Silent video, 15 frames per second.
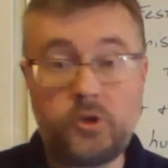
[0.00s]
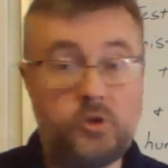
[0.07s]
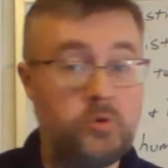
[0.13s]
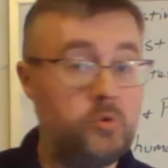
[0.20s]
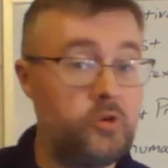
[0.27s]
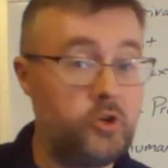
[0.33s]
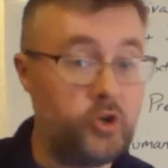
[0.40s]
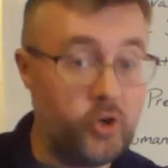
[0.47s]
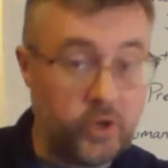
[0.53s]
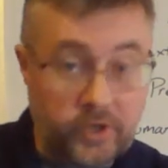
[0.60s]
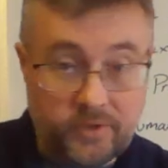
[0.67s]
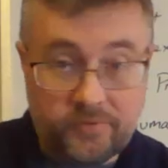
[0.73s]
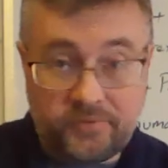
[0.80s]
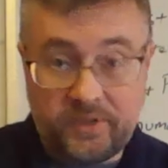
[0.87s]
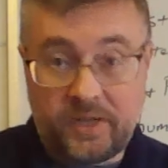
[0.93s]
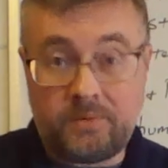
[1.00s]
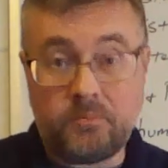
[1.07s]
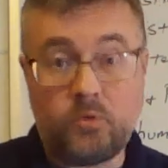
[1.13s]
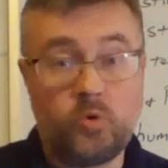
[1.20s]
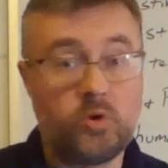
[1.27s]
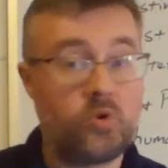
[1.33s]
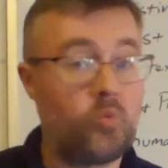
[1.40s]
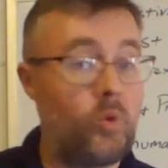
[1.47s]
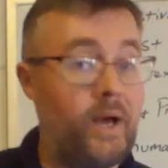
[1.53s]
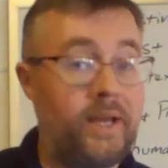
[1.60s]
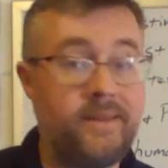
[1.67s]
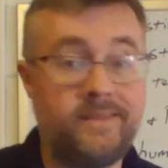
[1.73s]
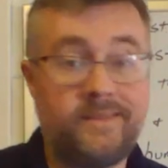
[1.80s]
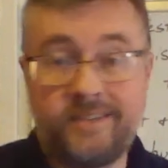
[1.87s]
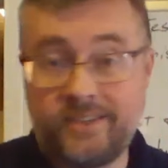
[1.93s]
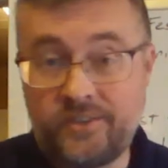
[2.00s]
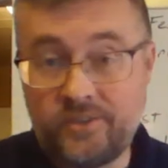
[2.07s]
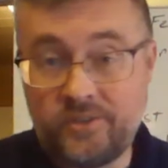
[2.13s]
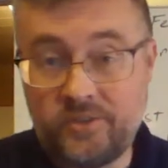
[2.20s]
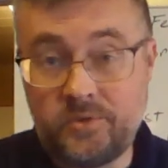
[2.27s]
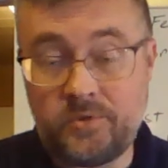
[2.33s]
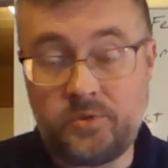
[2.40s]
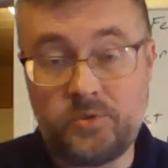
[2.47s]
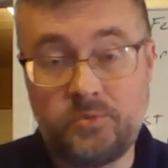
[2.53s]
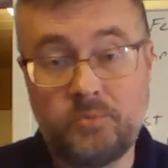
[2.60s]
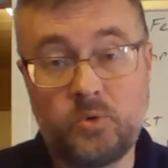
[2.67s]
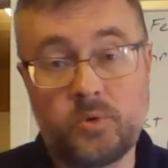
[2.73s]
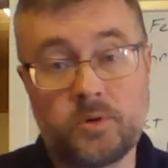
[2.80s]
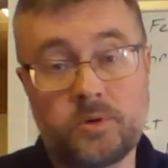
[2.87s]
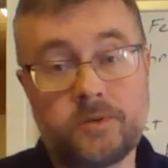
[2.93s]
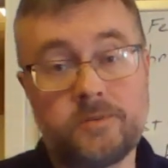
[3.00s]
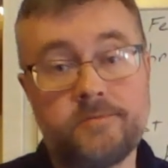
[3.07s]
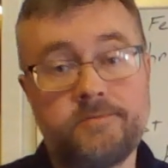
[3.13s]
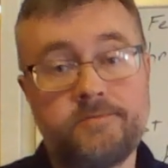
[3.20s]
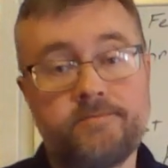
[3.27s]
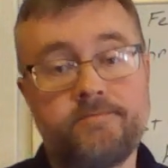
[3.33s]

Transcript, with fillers: you could have done more, why didn't you do more?